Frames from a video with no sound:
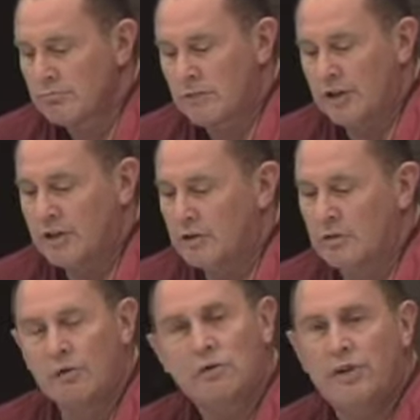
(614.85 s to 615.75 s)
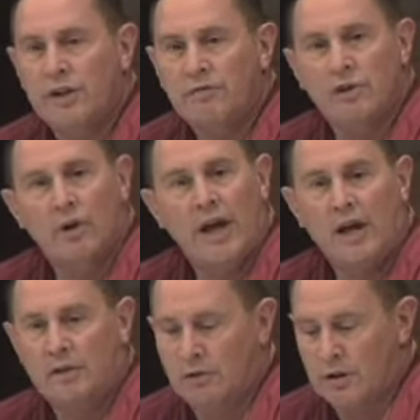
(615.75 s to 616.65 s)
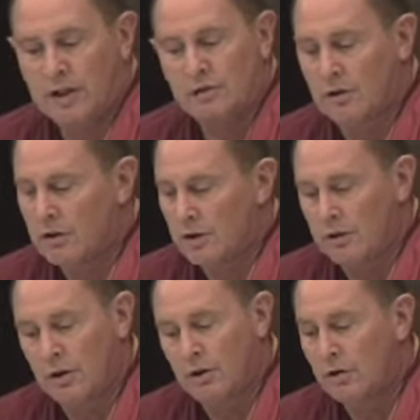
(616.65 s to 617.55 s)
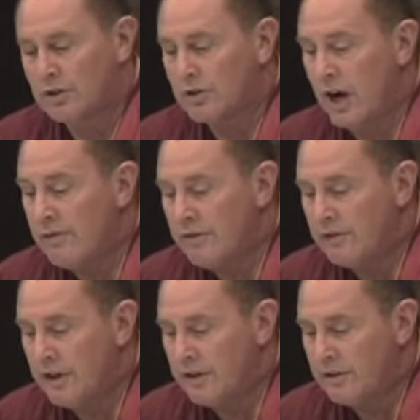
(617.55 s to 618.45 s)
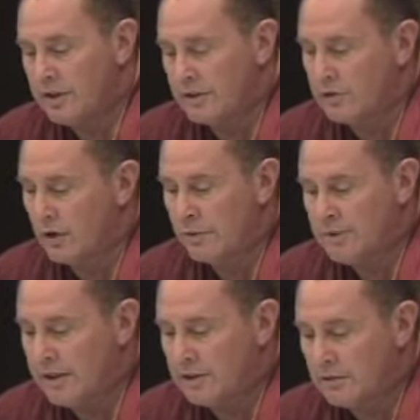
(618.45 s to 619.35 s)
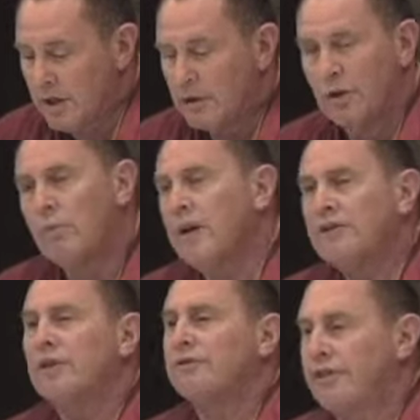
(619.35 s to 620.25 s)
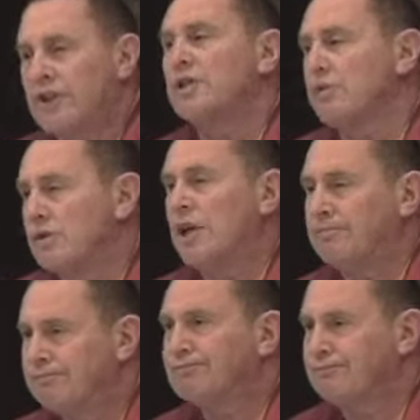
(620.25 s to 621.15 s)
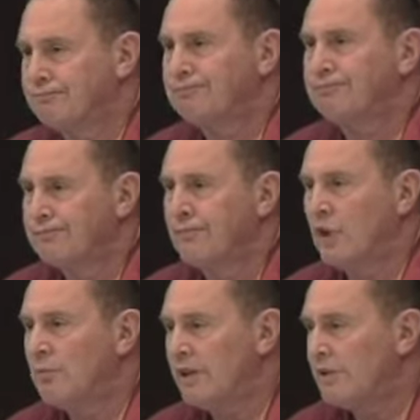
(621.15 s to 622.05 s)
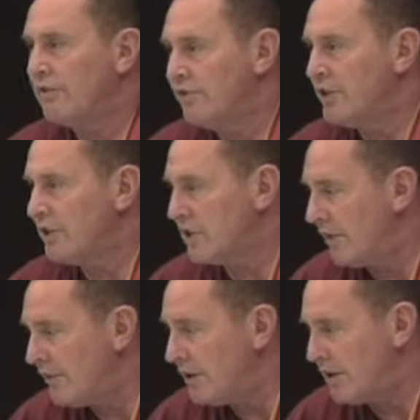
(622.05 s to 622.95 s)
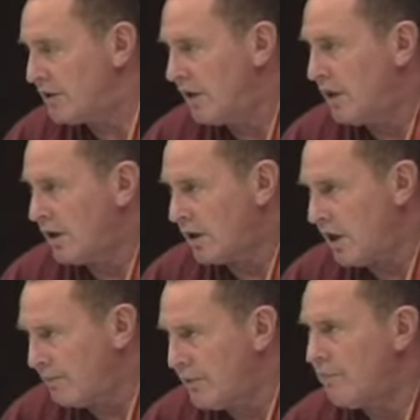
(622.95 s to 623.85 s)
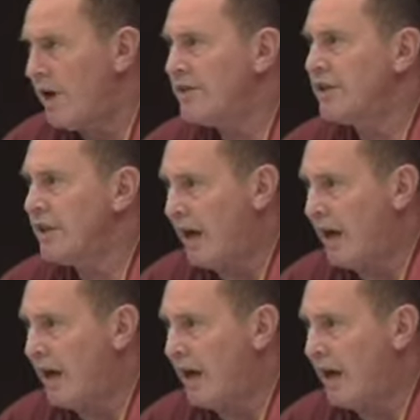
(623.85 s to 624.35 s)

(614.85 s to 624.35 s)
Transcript: Don't grieve, no hate, no lust, no striving for anything else, no uptight, no mental afflictions, we say. No mental afflictions, nothing that's compromising